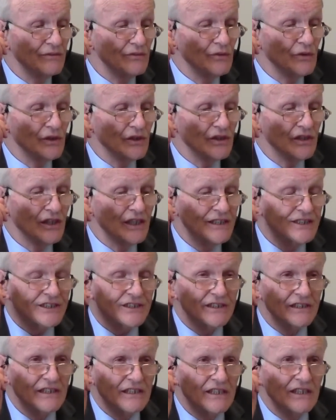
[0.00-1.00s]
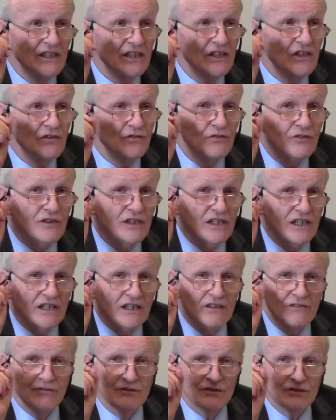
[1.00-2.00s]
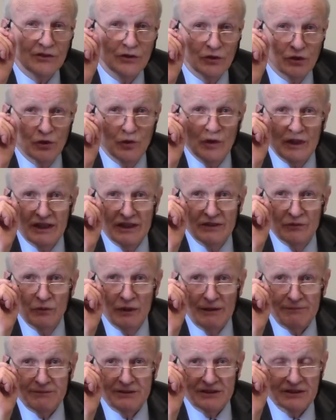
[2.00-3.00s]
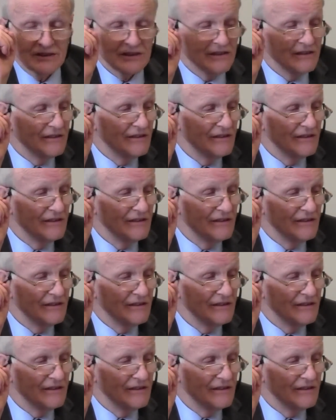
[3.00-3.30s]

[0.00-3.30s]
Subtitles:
were launched to acquire weapons.